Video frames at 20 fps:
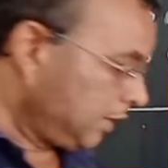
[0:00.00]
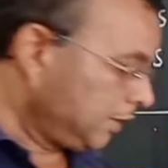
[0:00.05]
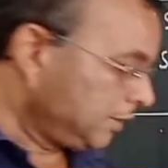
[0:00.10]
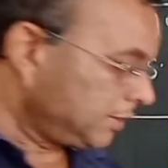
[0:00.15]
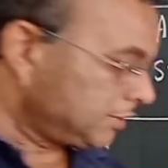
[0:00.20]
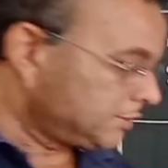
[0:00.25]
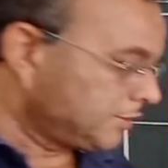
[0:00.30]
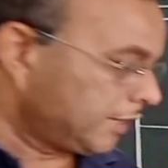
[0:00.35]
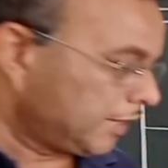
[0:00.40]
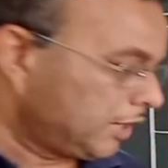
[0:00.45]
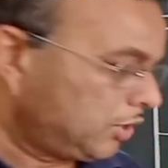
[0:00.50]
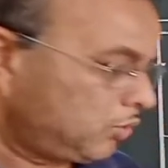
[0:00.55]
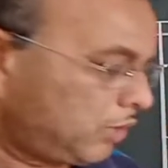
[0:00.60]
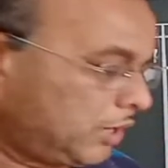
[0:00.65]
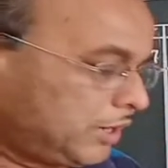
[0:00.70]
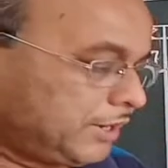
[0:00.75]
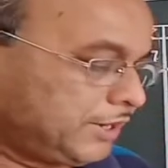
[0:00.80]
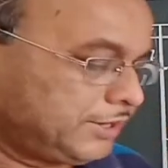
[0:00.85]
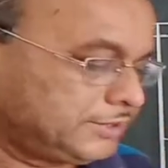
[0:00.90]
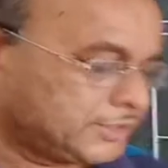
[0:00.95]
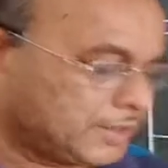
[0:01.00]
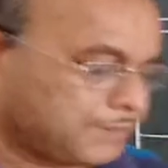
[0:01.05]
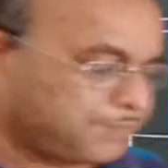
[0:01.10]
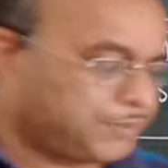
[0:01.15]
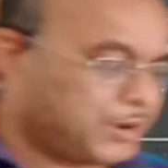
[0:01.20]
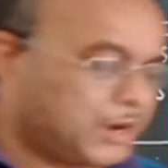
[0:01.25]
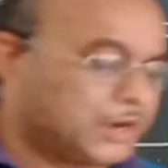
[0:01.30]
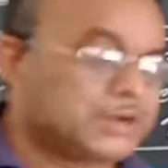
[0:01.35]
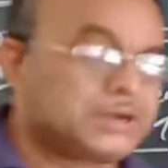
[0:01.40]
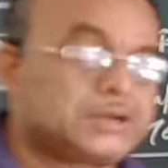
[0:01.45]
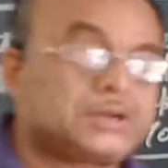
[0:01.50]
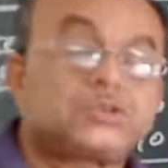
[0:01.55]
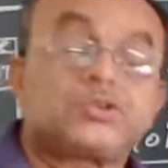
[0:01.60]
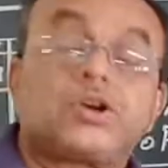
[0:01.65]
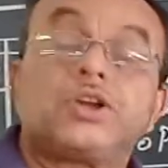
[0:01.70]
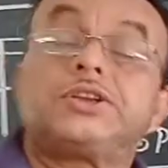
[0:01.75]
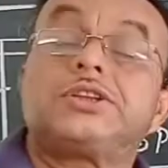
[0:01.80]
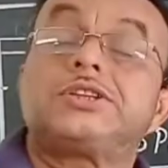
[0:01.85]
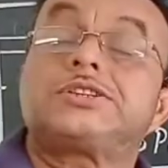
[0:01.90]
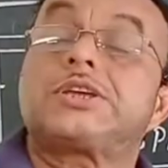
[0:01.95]
The second one, reserve fund,
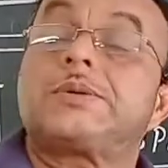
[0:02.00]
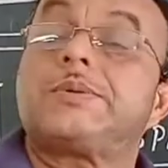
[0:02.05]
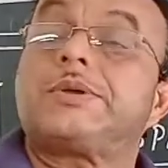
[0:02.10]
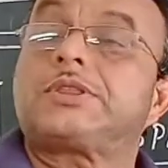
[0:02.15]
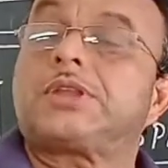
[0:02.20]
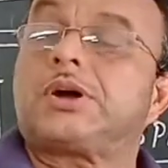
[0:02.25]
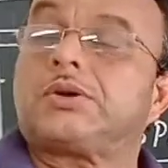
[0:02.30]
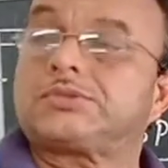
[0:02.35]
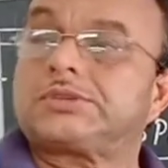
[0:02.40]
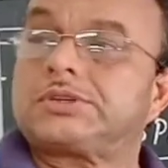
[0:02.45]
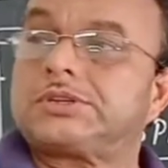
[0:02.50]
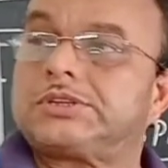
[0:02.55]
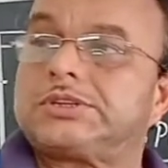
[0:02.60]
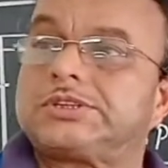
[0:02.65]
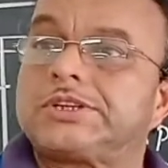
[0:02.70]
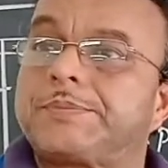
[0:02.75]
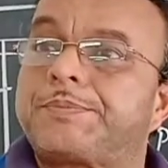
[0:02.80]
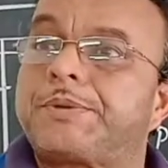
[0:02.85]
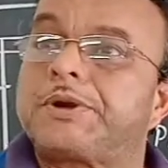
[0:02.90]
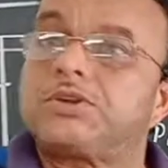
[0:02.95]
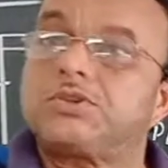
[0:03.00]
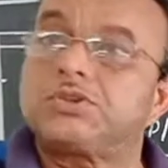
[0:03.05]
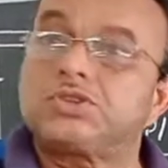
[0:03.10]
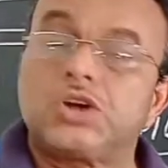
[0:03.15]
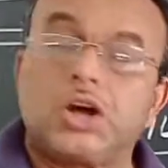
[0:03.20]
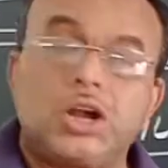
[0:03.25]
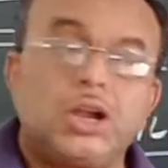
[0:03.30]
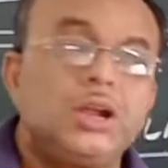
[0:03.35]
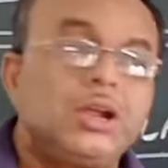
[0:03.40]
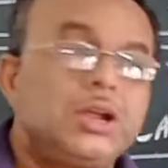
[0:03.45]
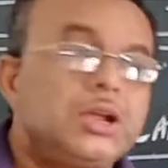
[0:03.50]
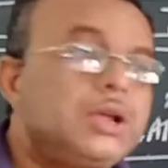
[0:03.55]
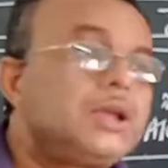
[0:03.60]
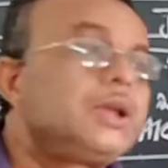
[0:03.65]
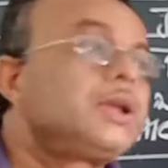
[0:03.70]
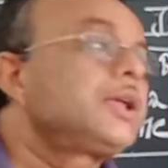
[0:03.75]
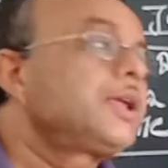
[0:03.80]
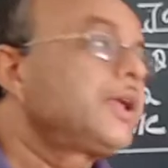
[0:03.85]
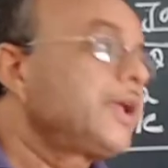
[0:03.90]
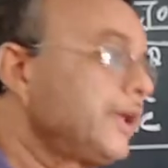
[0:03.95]
27,000. Reserve fund is your
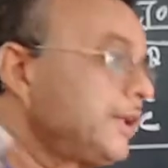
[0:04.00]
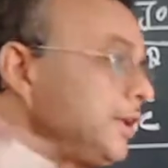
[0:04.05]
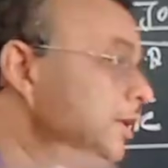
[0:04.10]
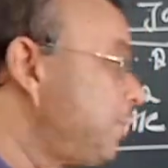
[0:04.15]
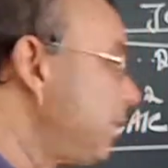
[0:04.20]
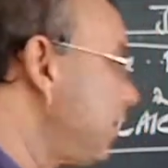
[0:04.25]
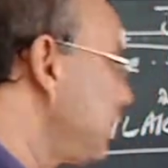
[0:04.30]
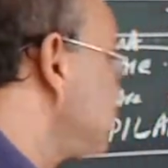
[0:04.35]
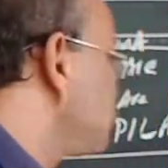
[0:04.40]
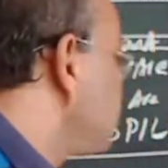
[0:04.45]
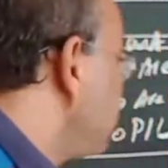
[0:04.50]
credit balance.